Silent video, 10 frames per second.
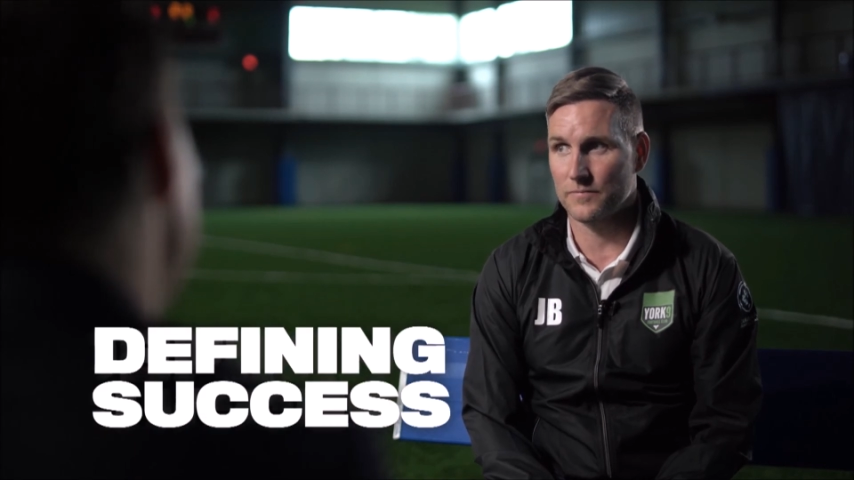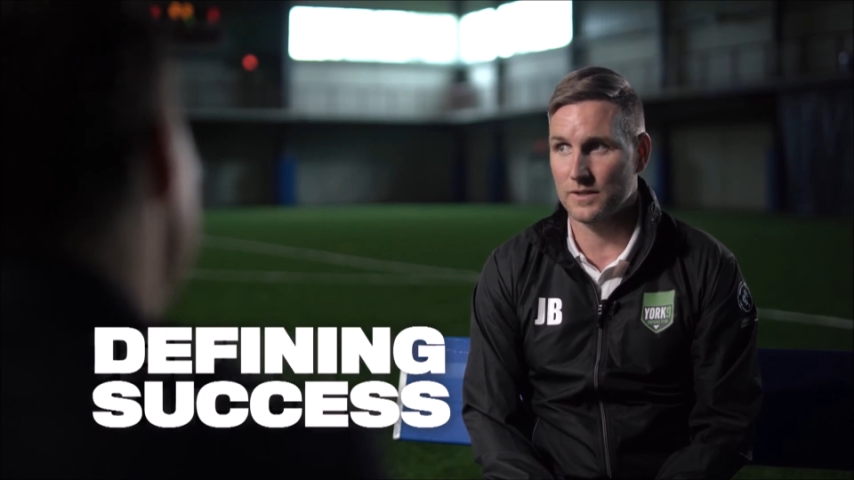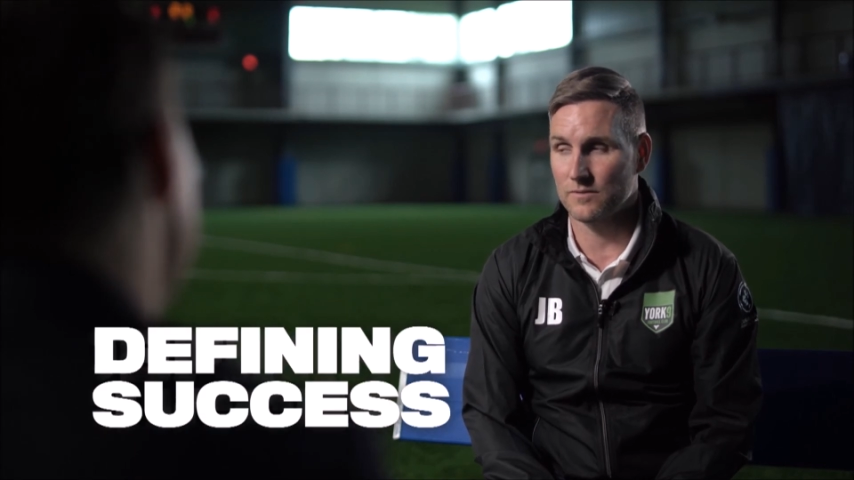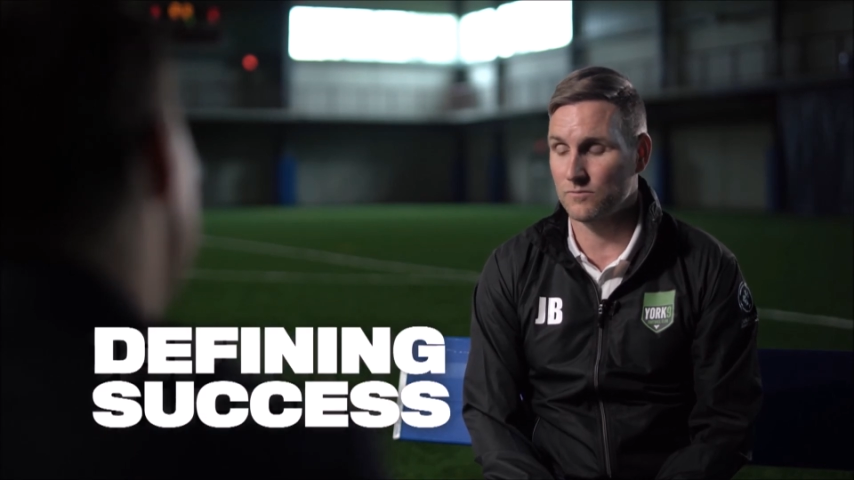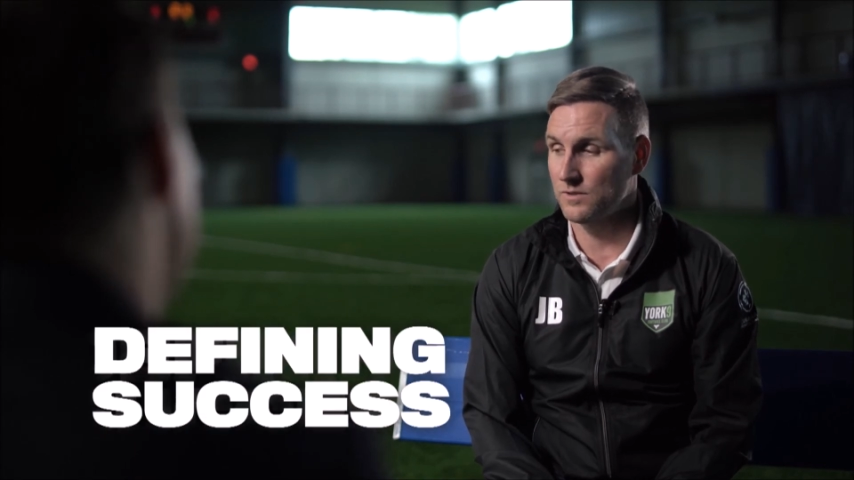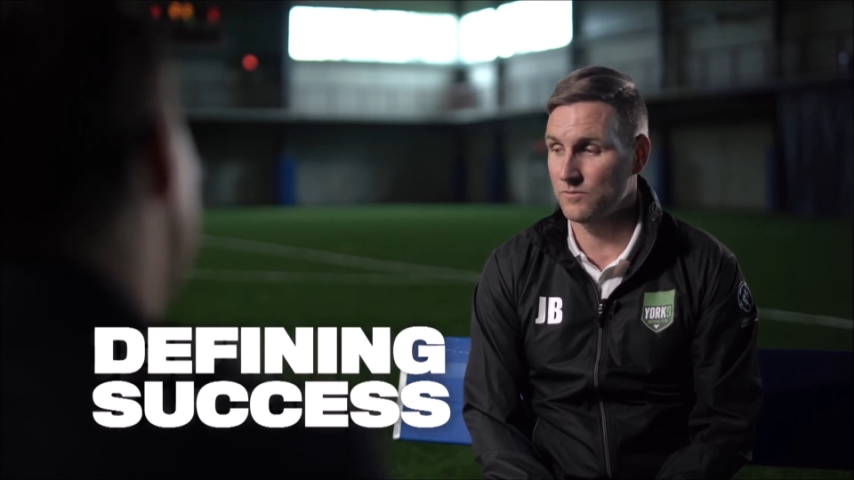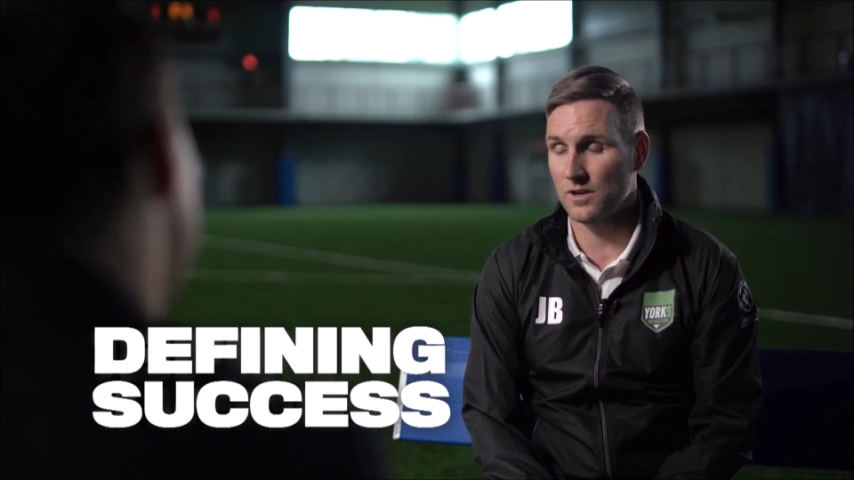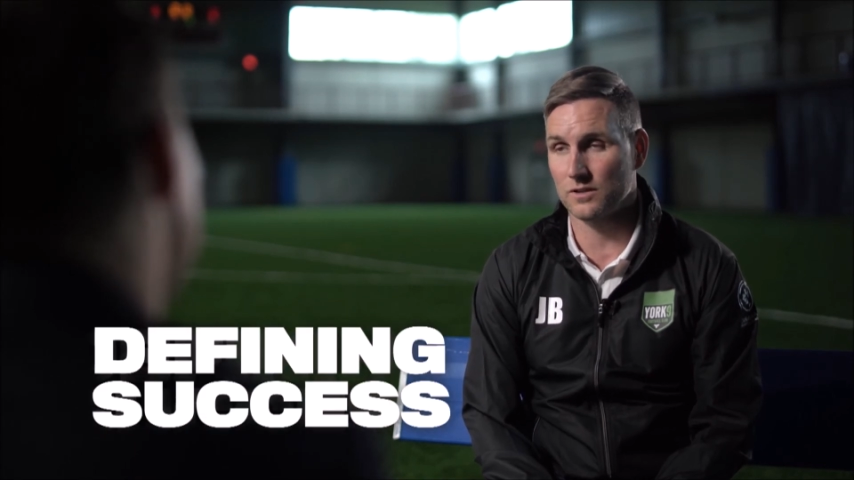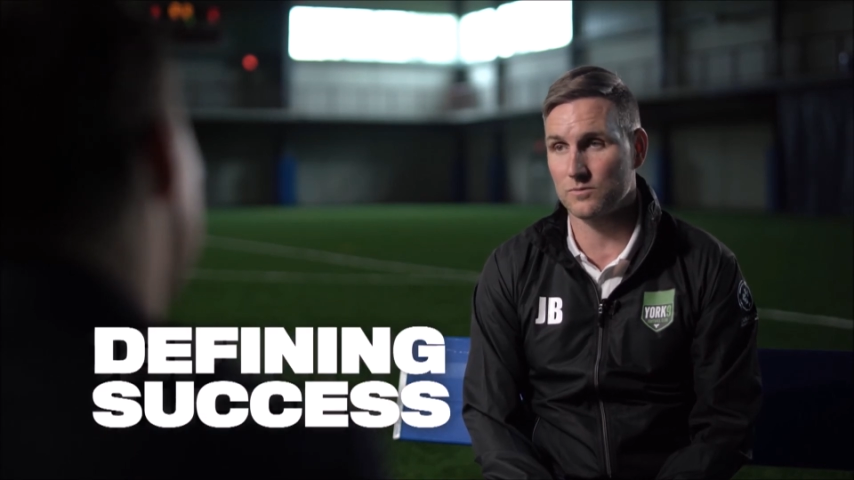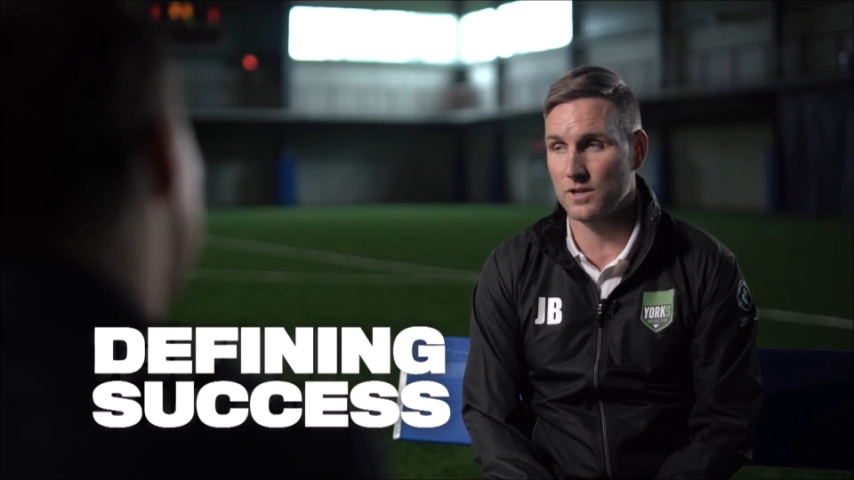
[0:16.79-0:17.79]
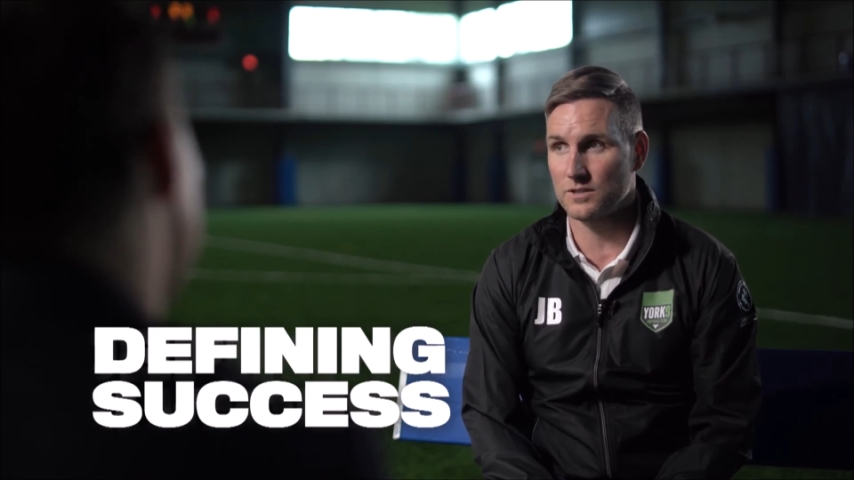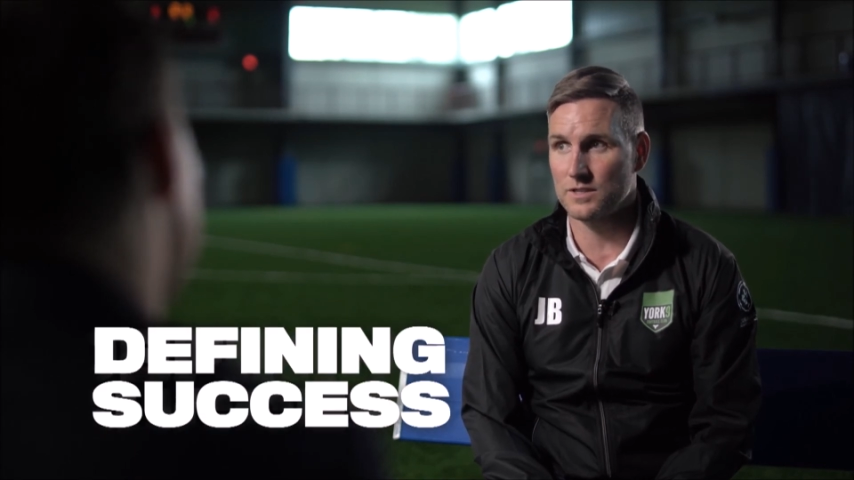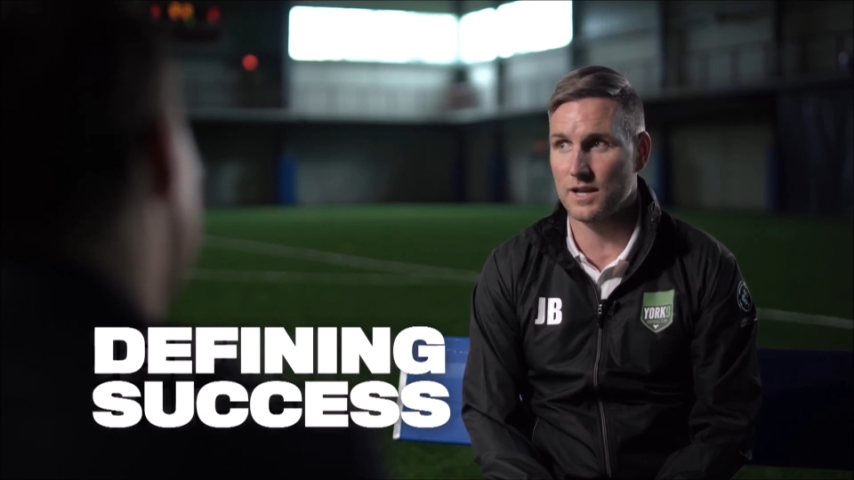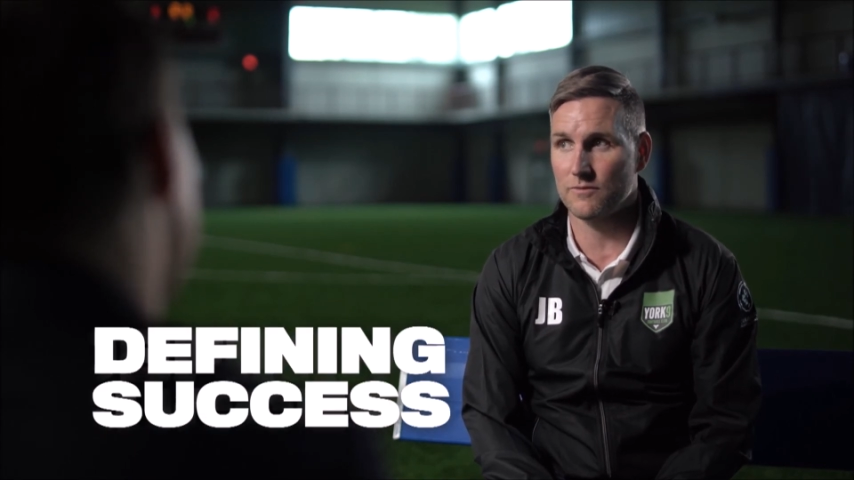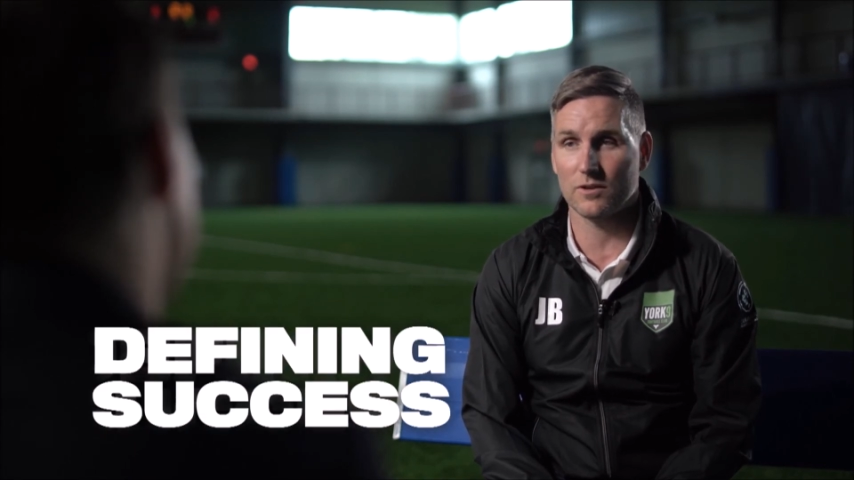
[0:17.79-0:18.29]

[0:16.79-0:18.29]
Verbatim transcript: and we've talked with our staff